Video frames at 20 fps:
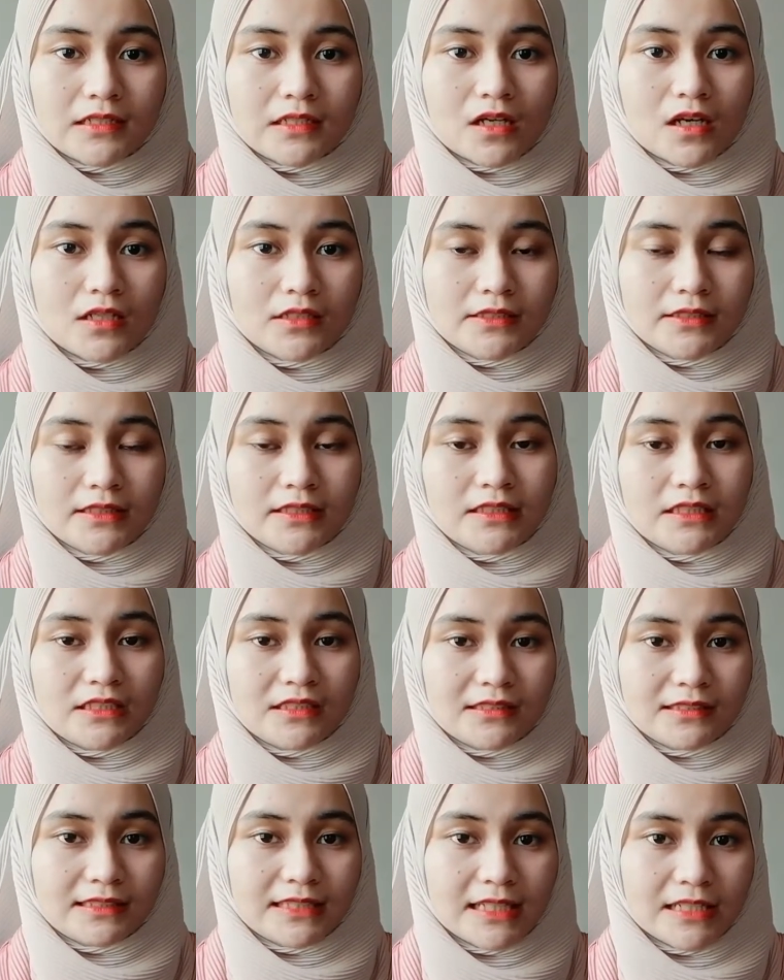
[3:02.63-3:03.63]
causing the
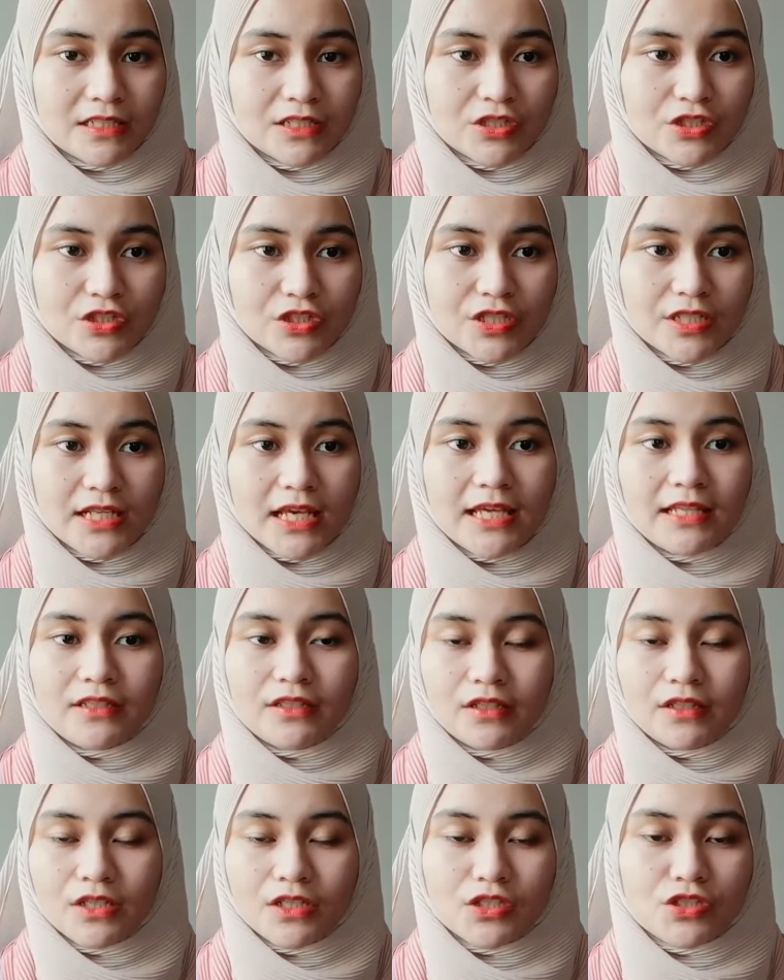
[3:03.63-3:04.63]
technician and
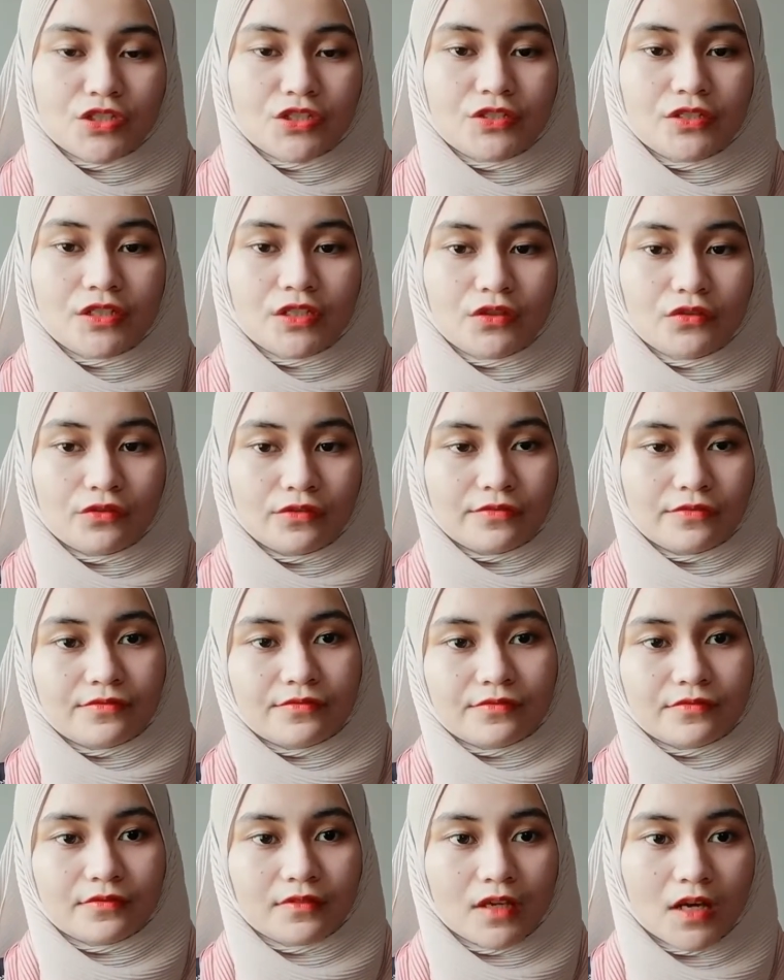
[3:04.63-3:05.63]
the engineer to
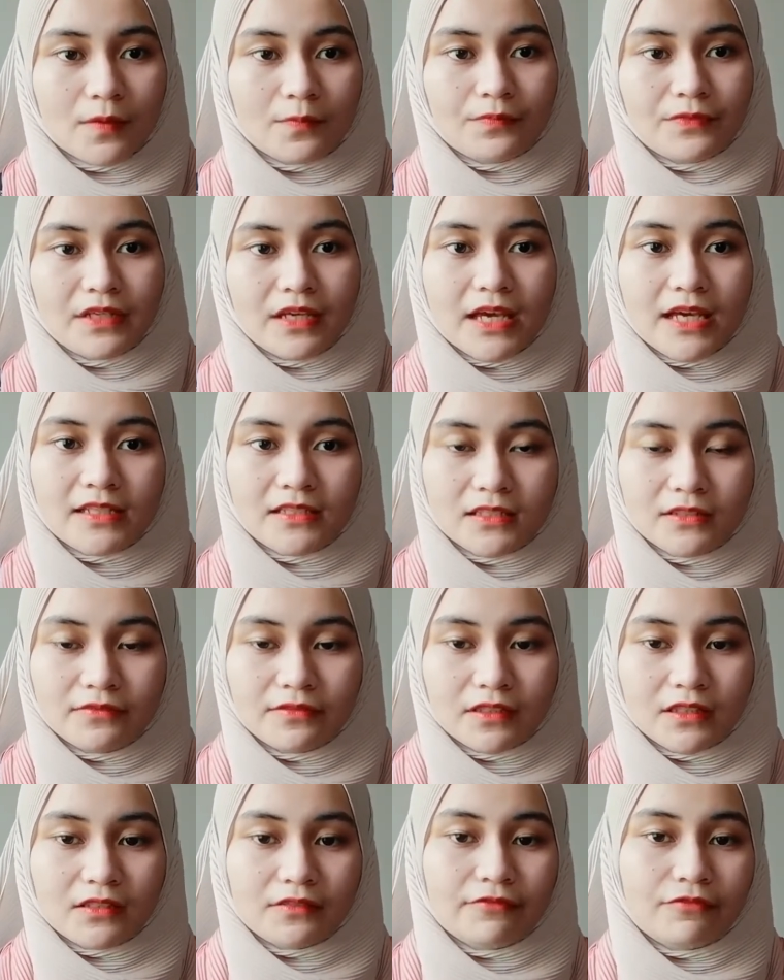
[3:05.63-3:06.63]
stop the
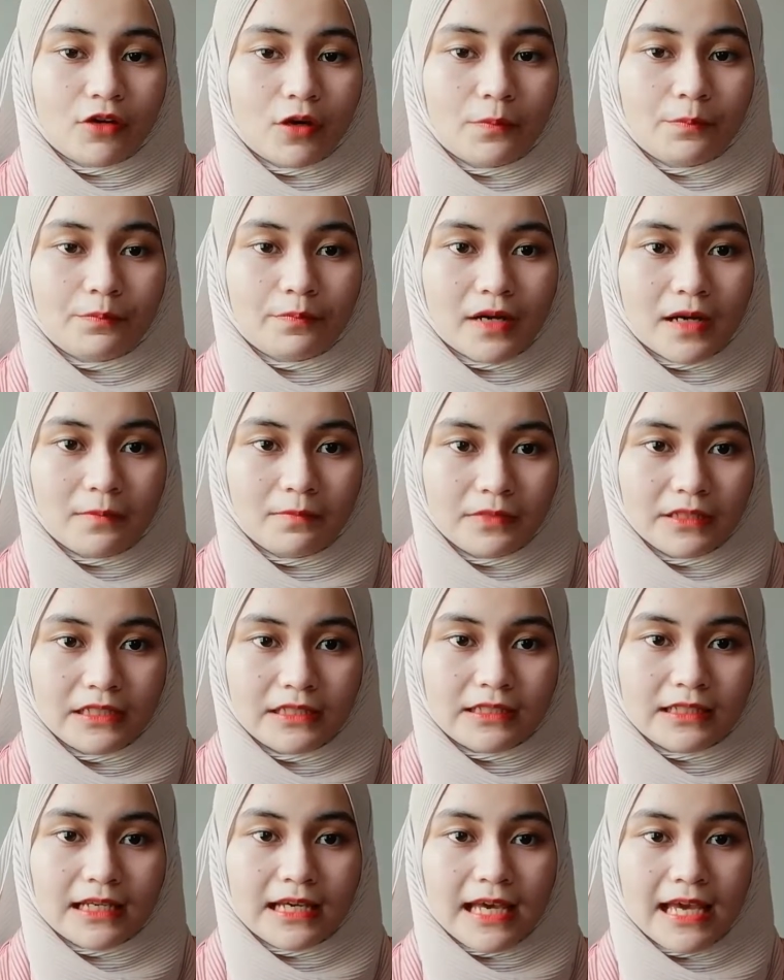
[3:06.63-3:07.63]
activity from
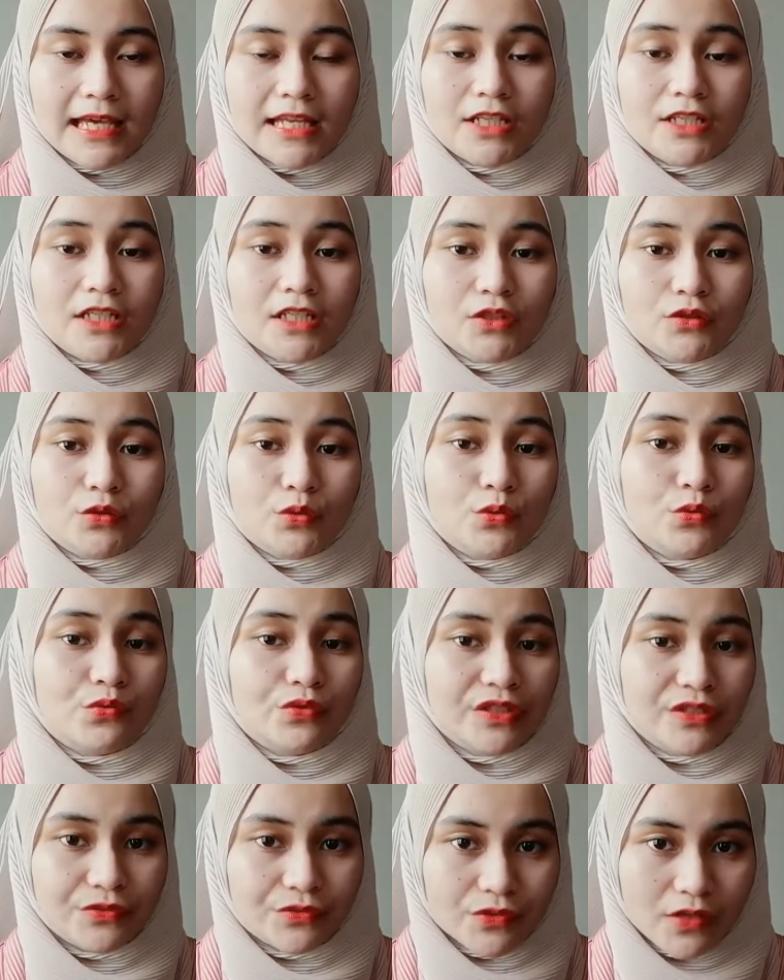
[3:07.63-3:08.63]
public and need to
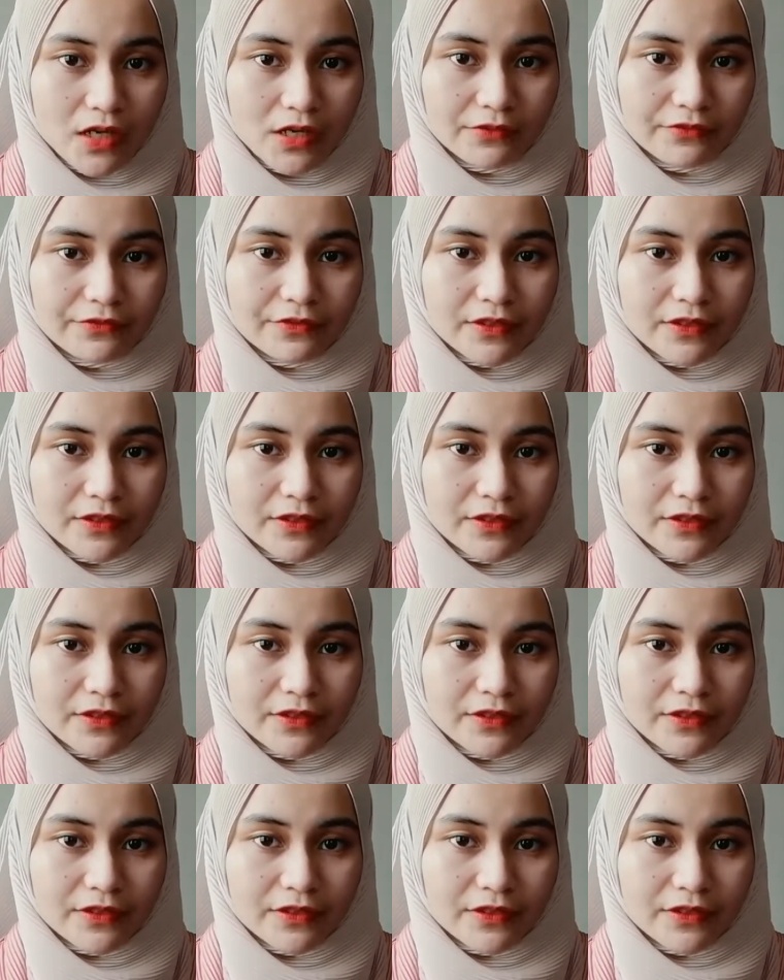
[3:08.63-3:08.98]
withdraw.